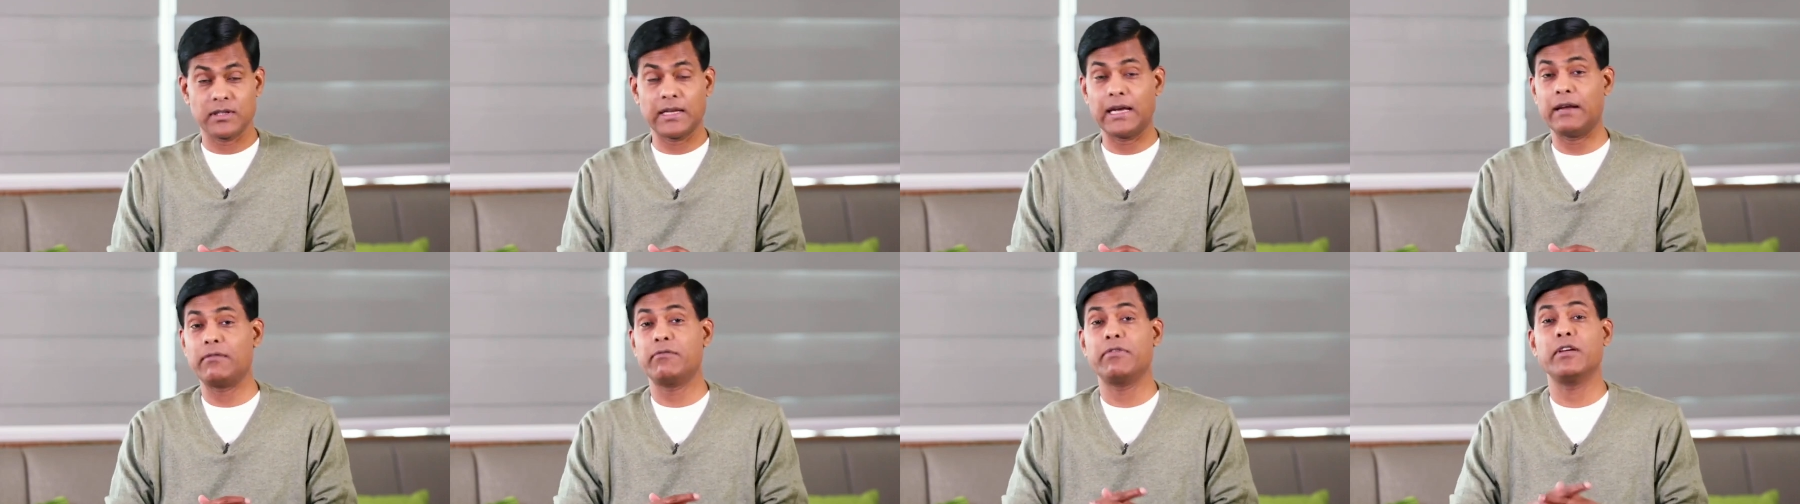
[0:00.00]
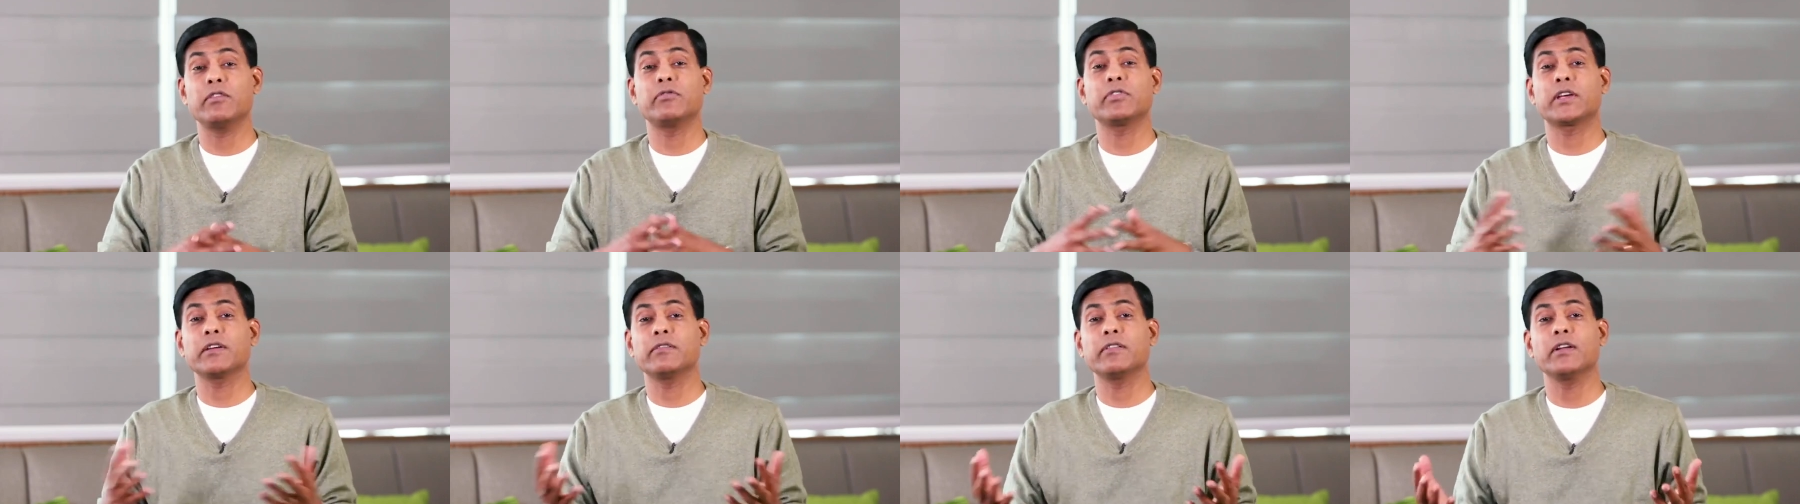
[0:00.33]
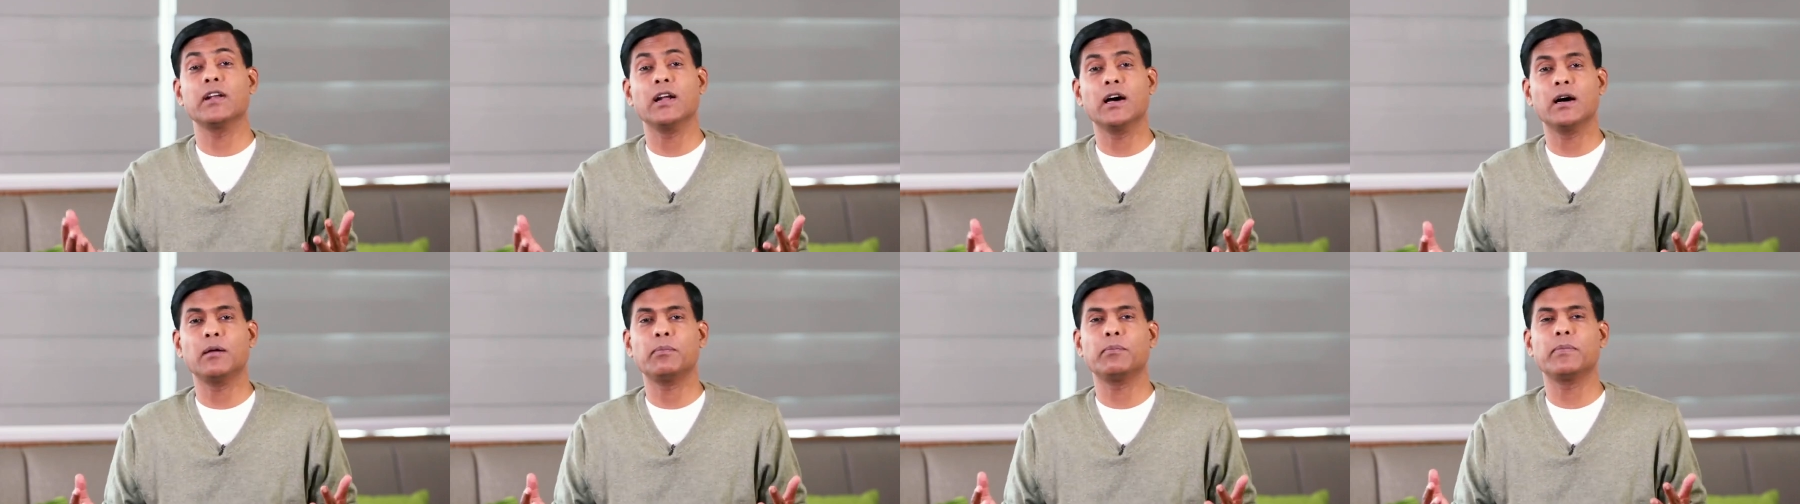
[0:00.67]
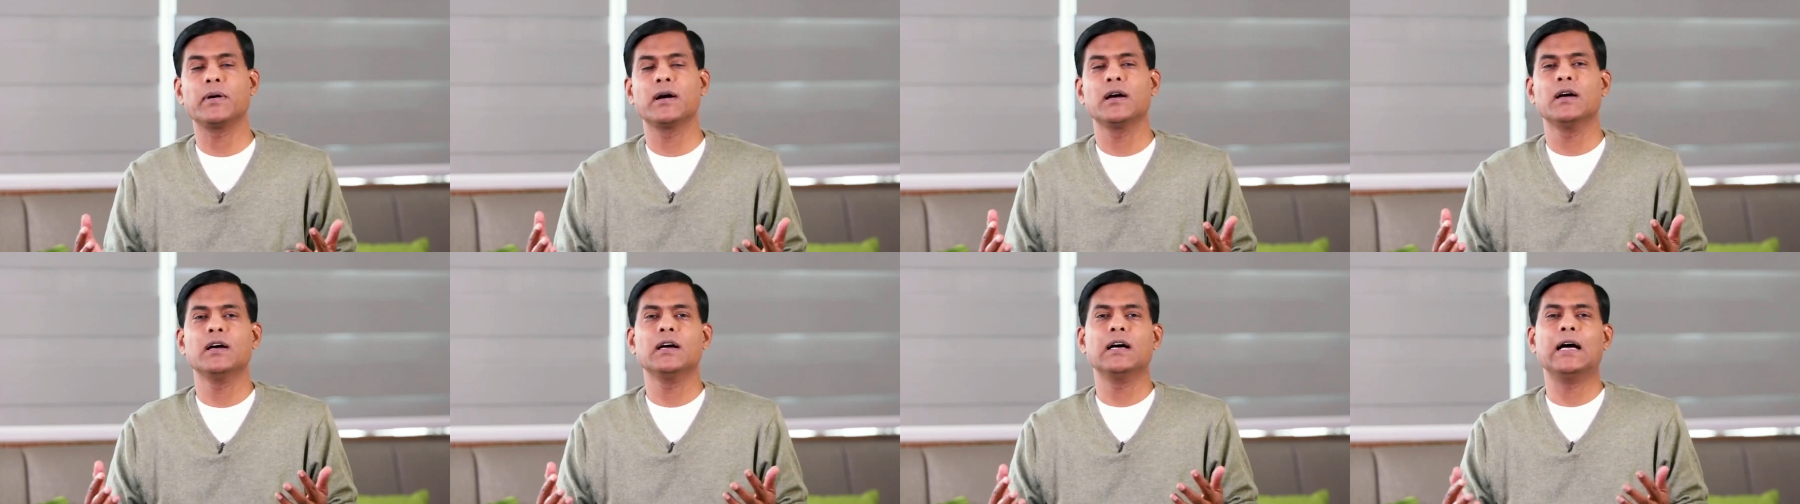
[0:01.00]
that we've given up
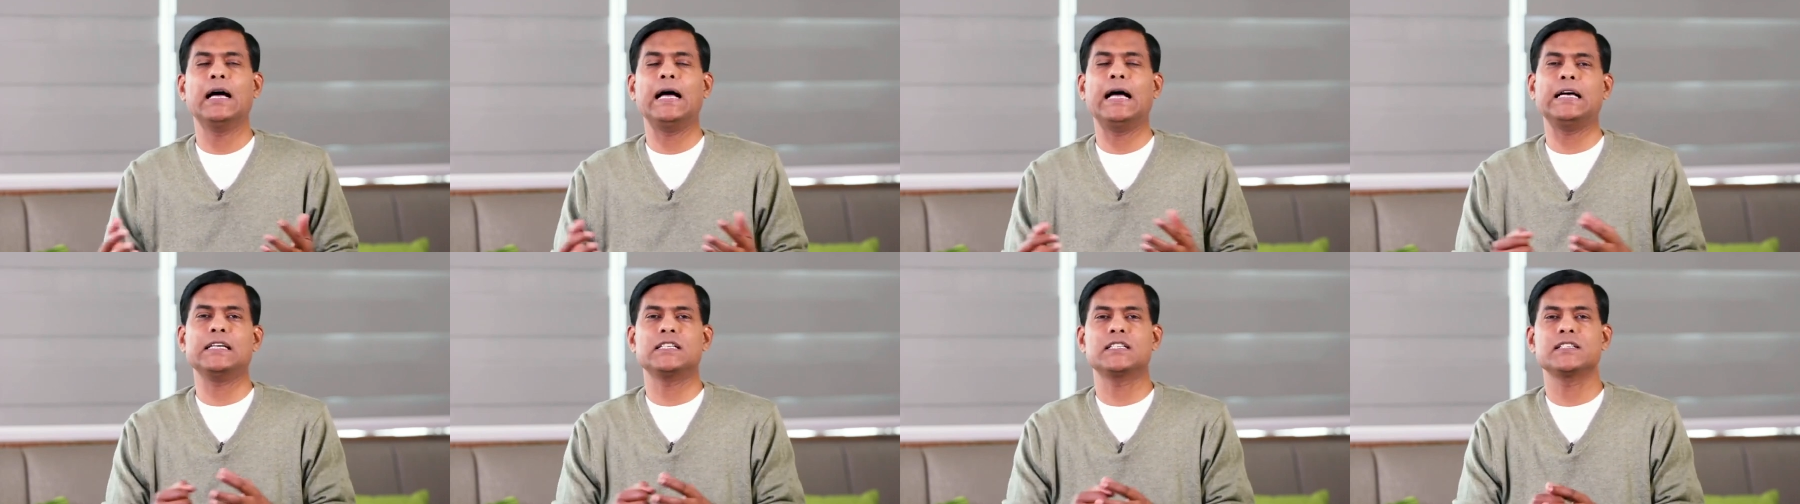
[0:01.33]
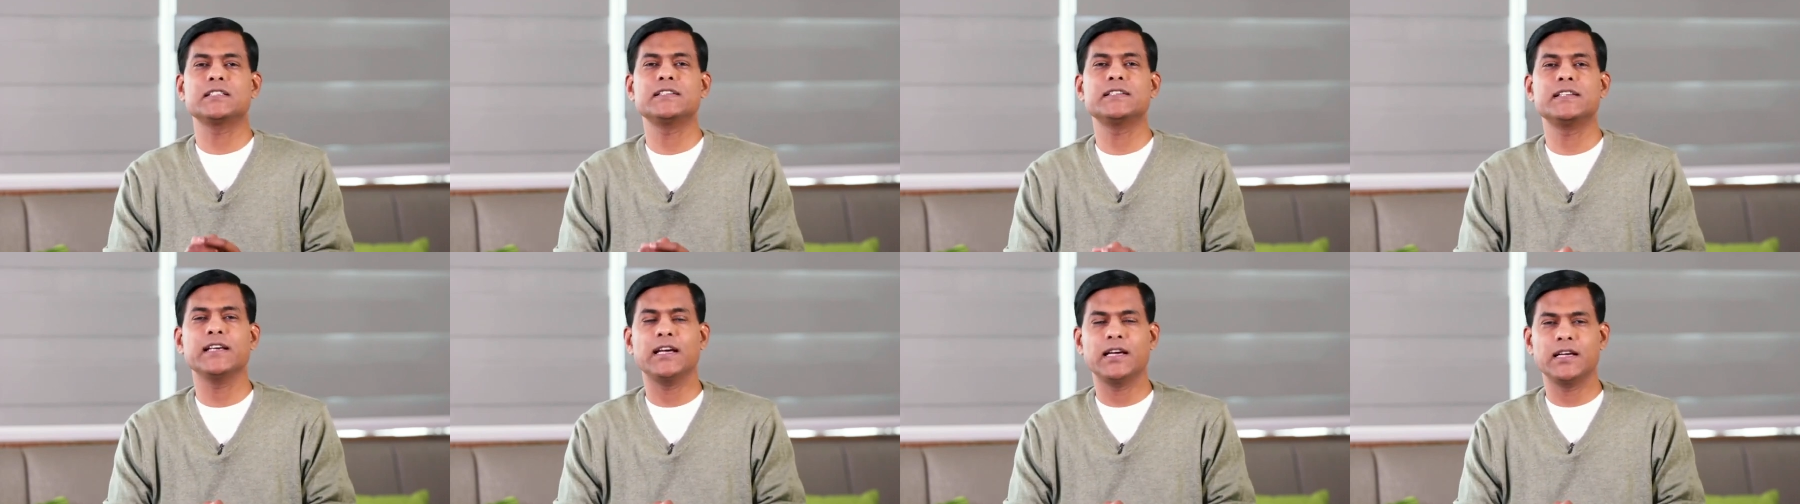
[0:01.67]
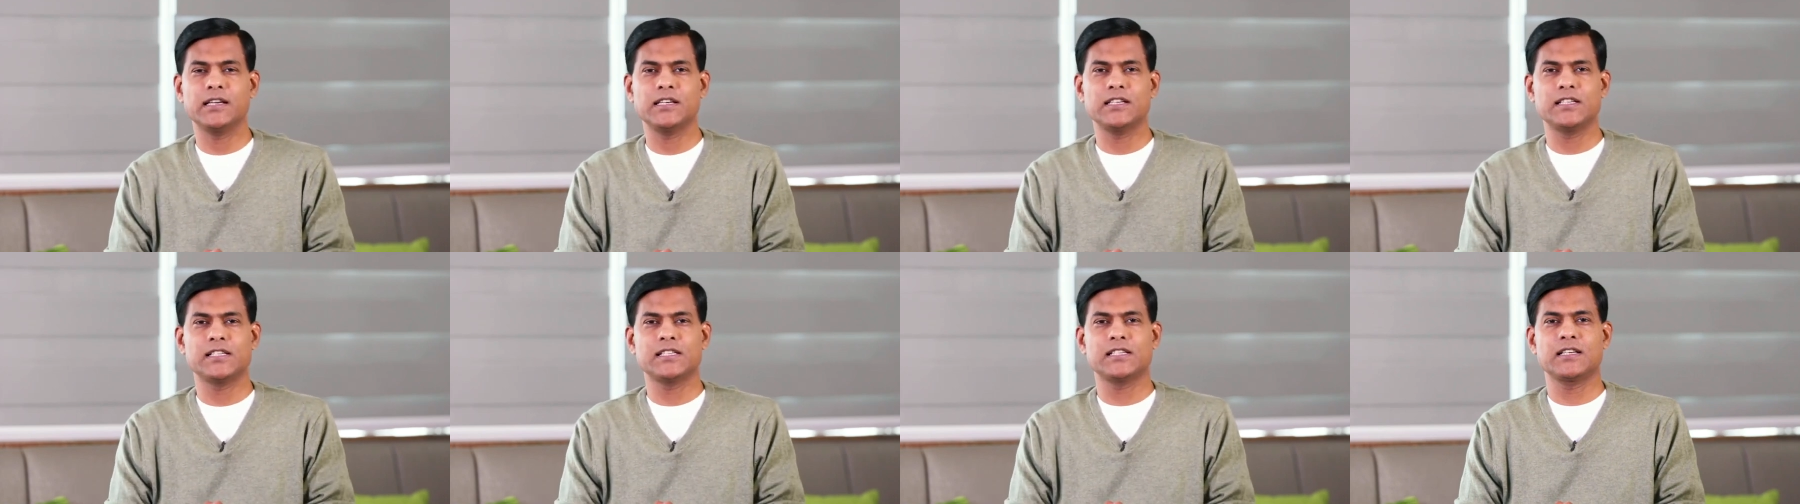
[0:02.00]
as dead.